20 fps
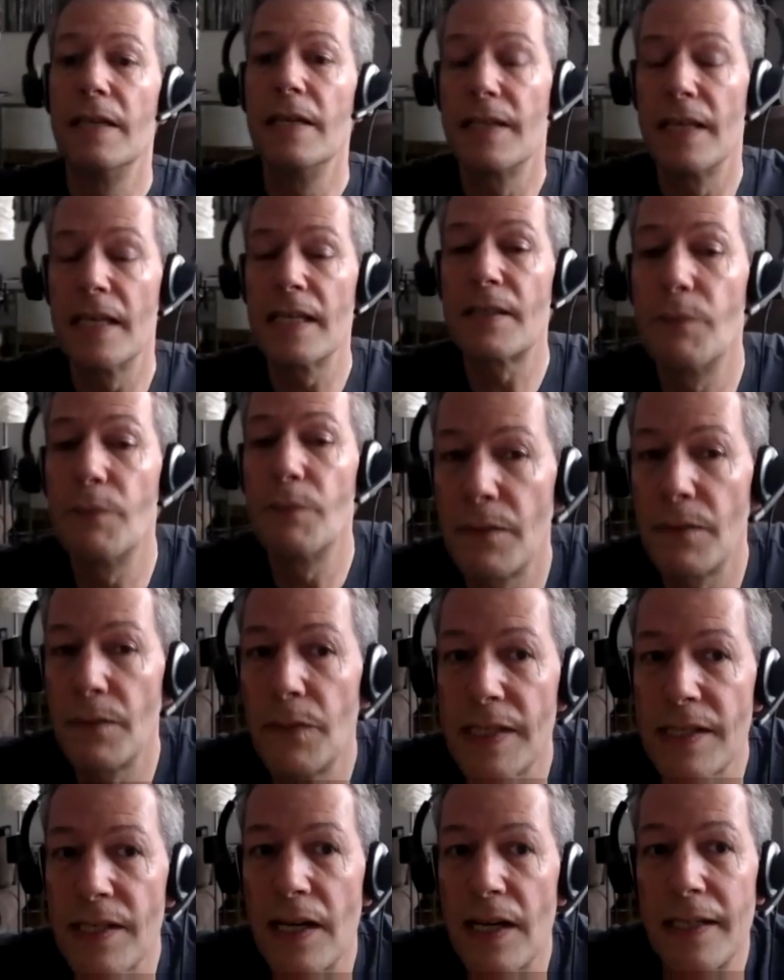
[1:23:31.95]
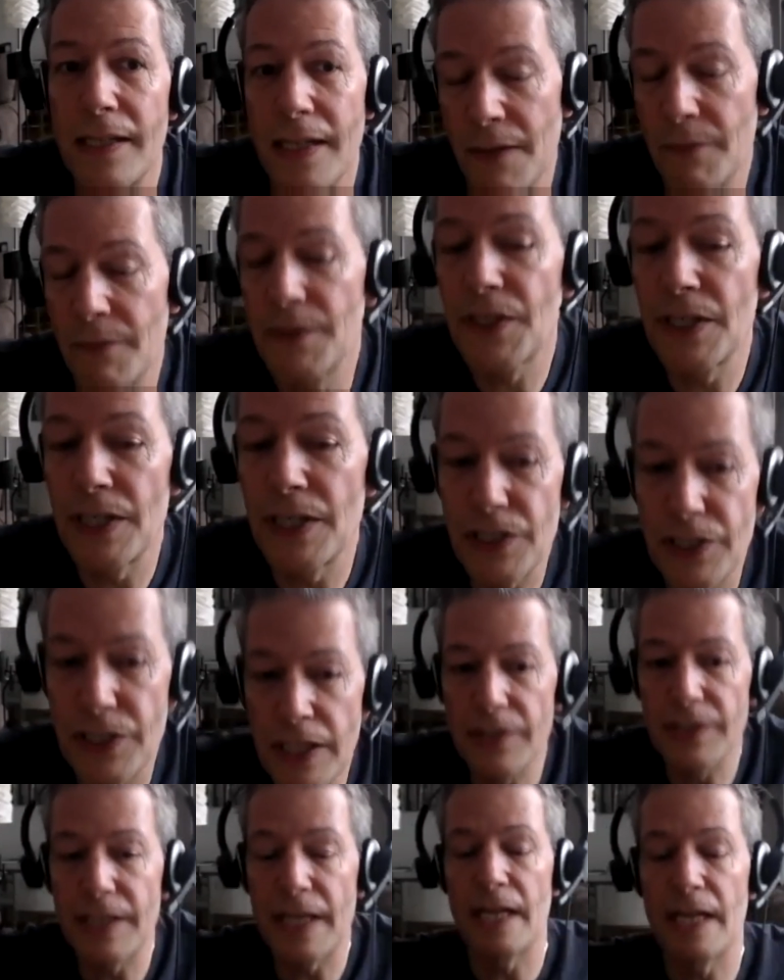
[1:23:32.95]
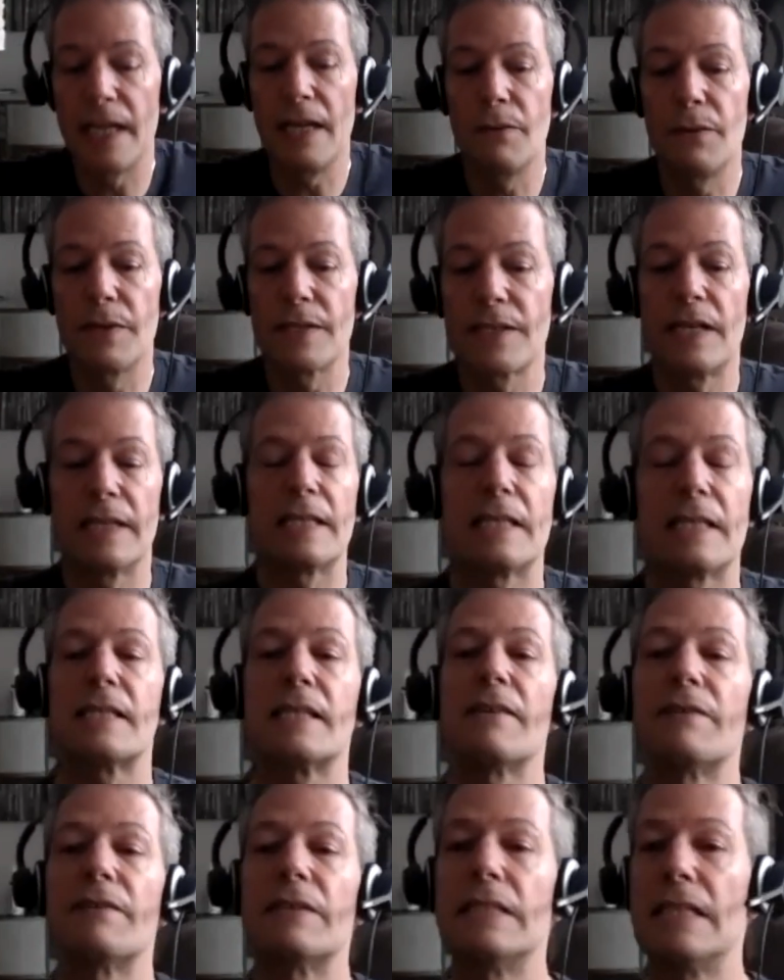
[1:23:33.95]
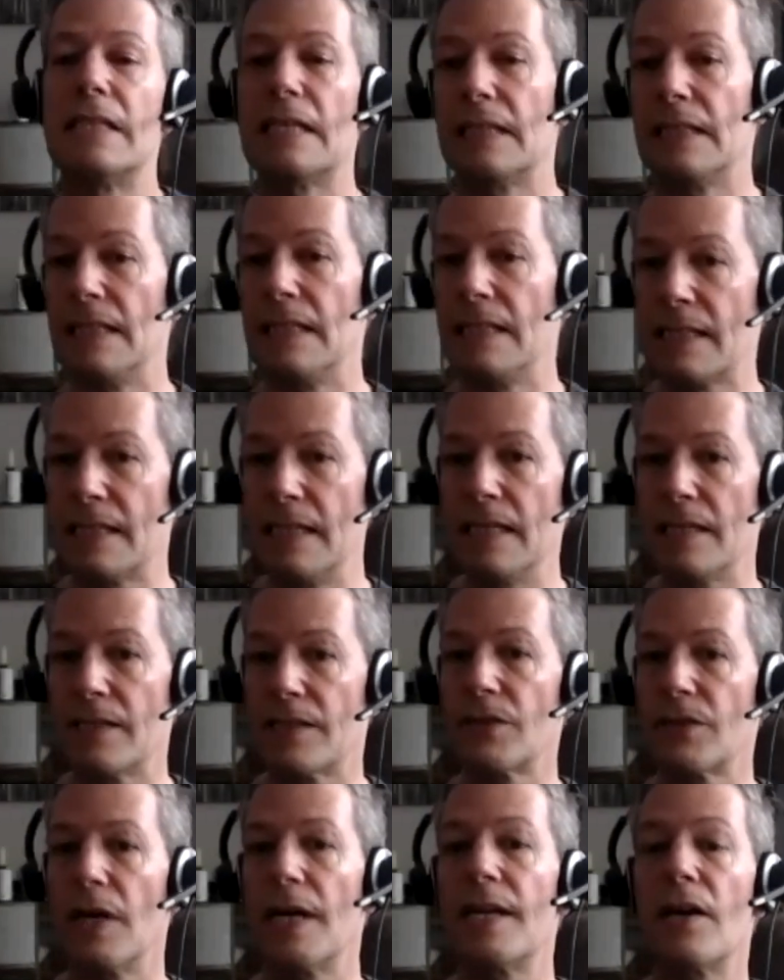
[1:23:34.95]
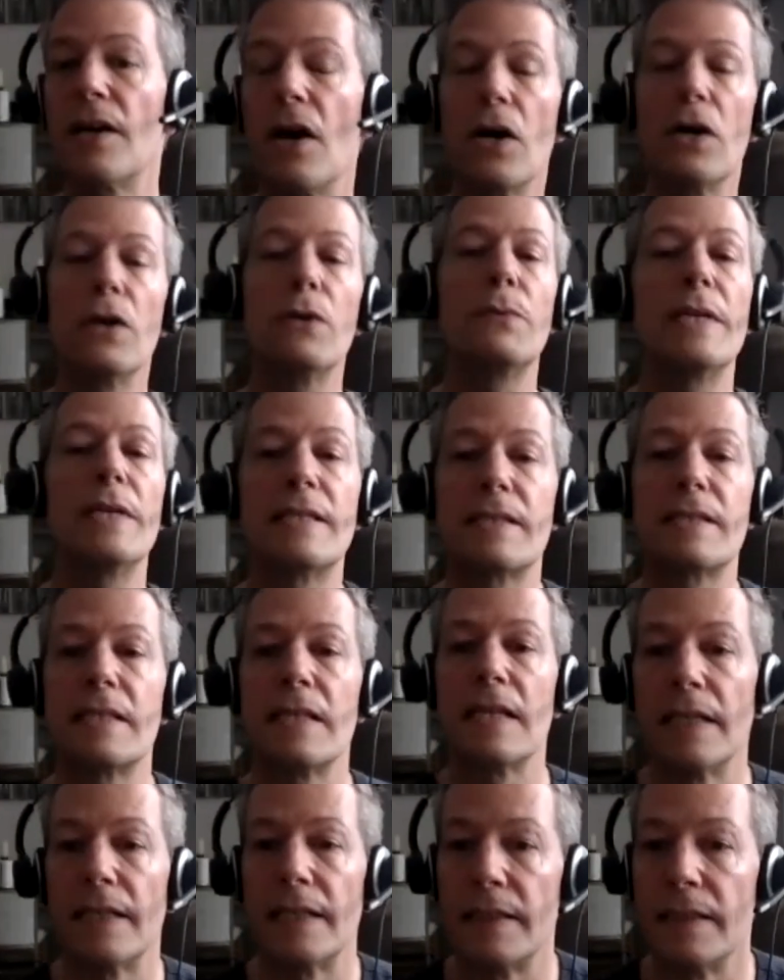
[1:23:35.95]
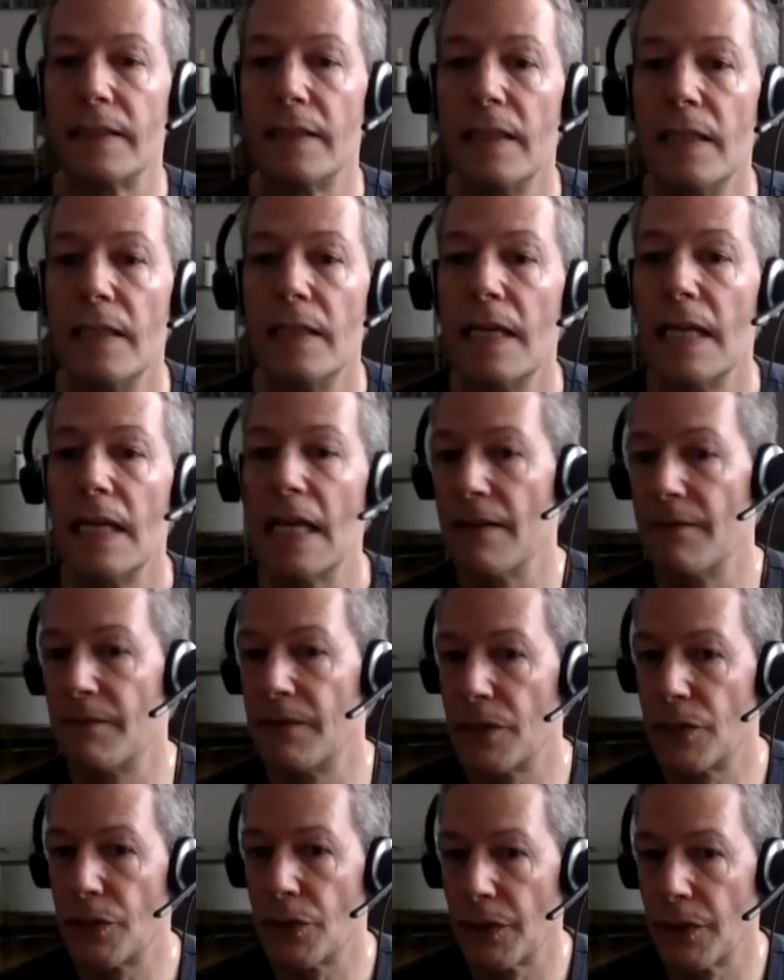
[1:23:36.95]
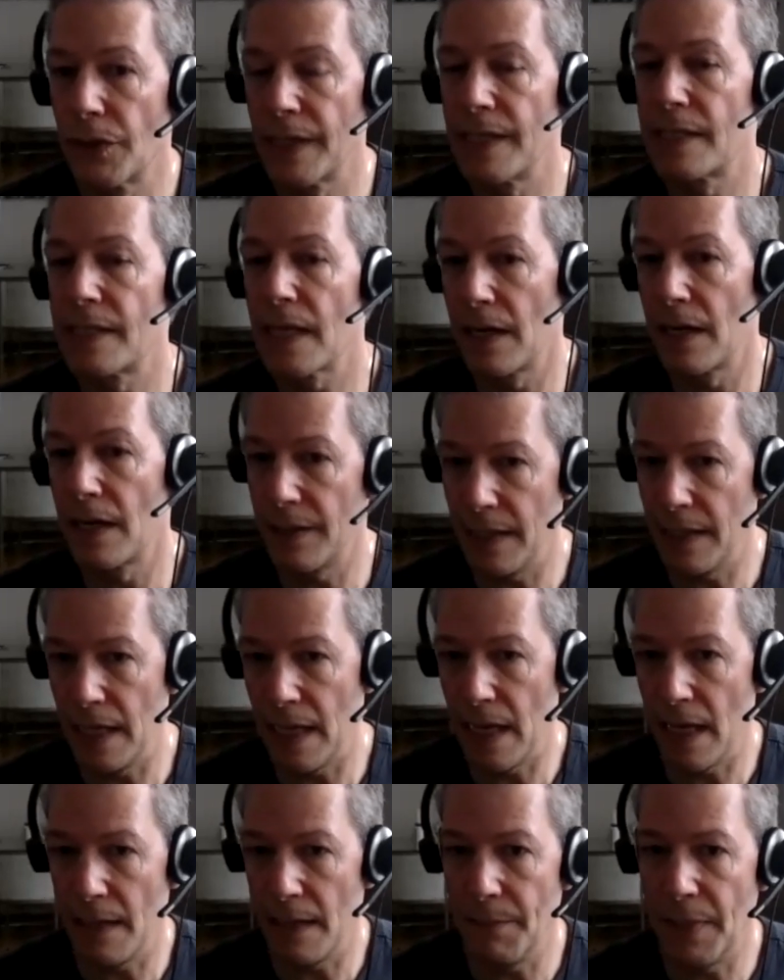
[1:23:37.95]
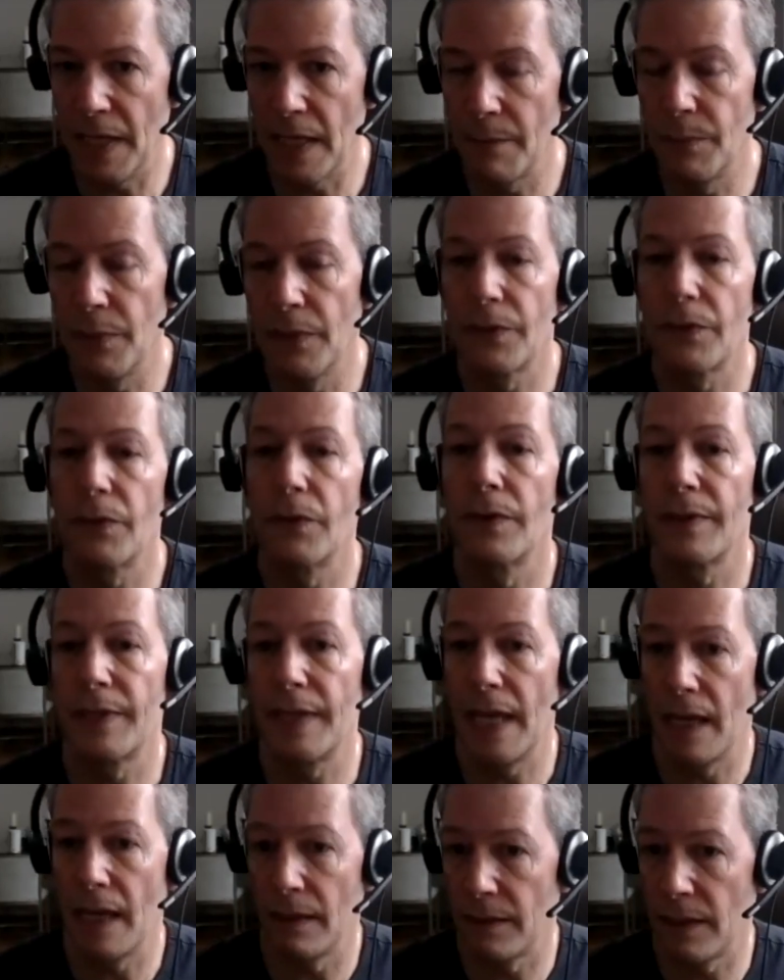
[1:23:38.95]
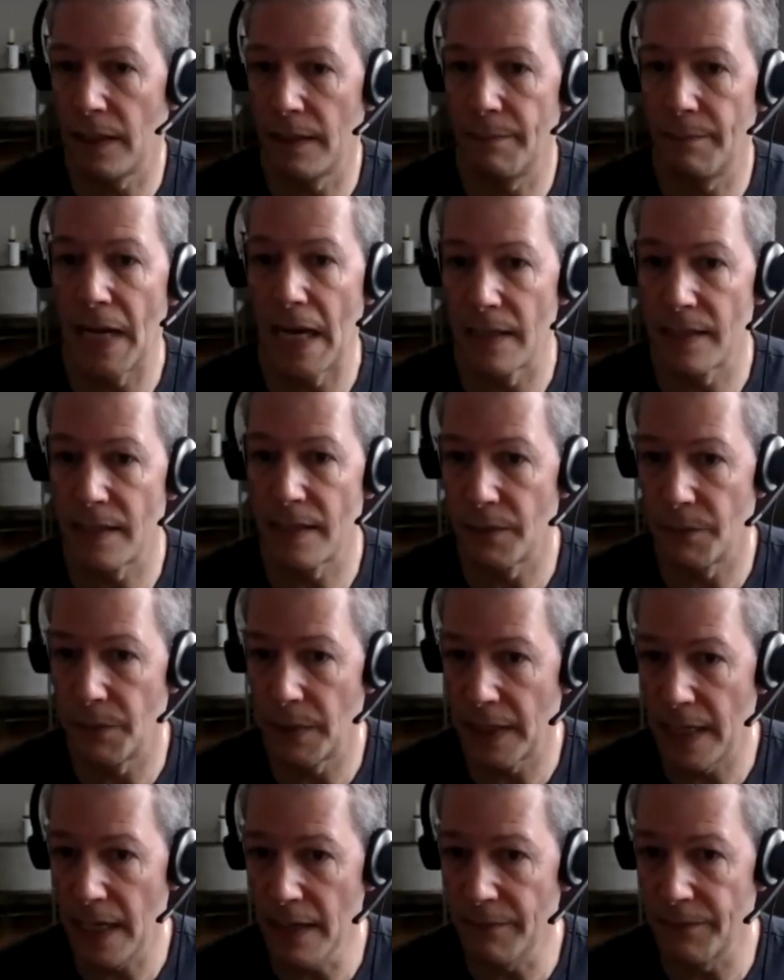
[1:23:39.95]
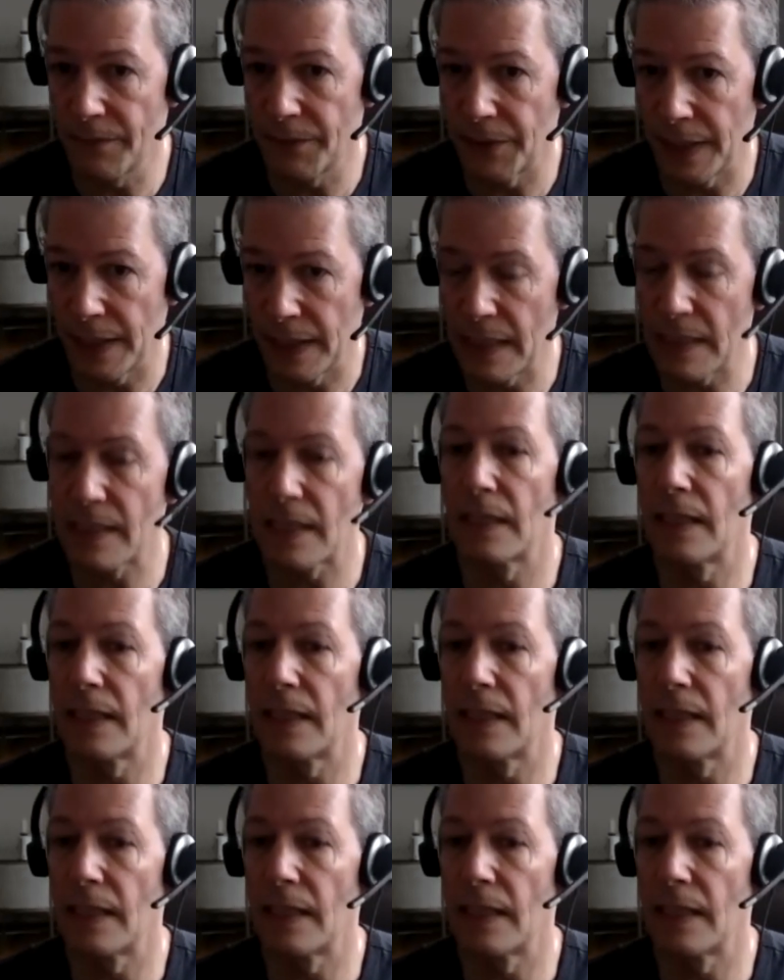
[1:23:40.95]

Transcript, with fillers: this one was on i was going to share that it was on the seven deadly sins so i'd always done inventories out of the AA Big Book or the Al-Anon yeah. Paths to Recovery because yeah.